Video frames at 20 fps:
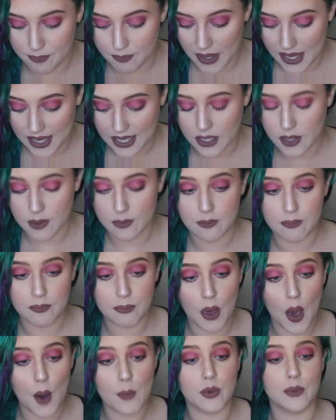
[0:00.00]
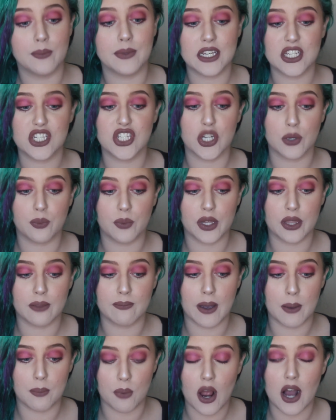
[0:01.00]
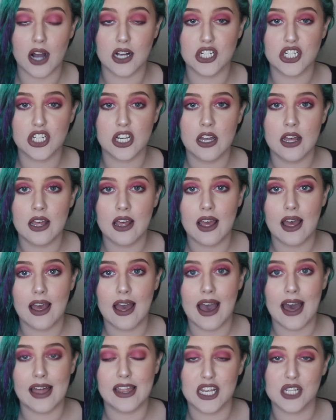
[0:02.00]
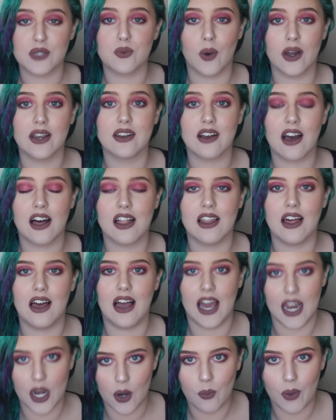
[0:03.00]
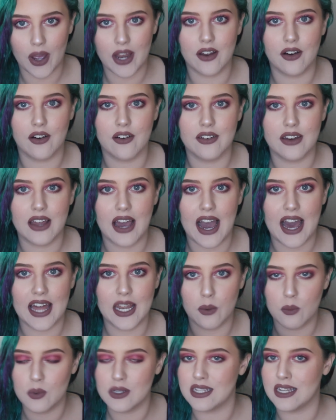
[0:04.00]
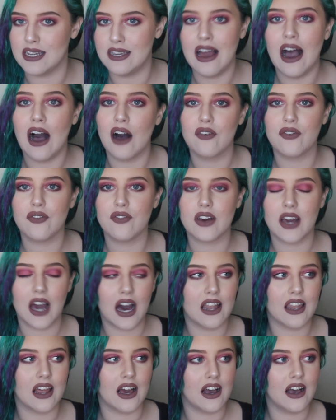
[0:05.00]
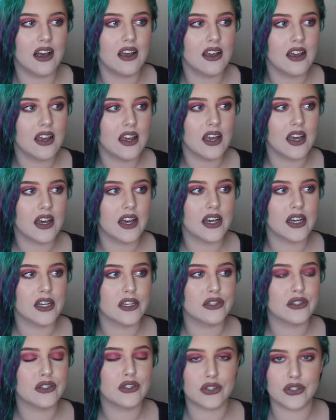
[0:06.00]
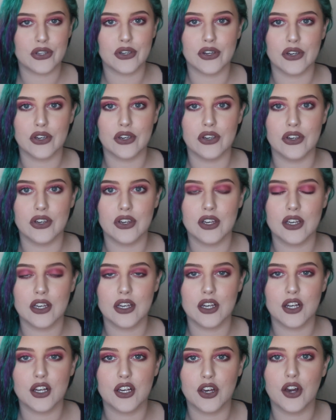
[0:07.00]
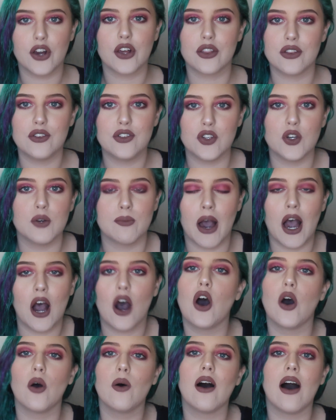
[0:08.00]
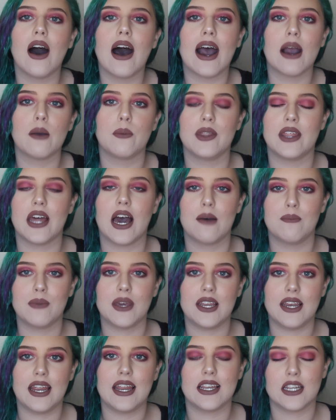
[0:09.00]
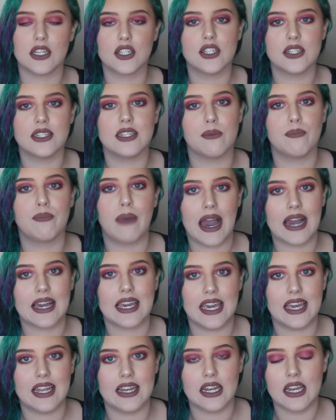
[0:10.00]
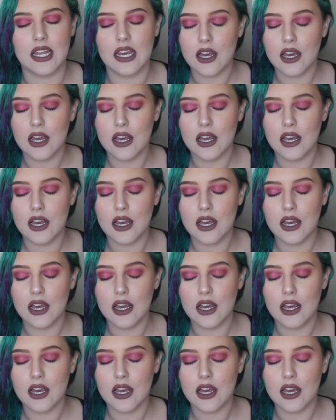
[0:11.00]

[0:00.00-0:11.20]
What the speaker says: pink and purple mixture with my brush, and that's one color, and I went on and it was enough color to do my whole eye without me needing to dip back in,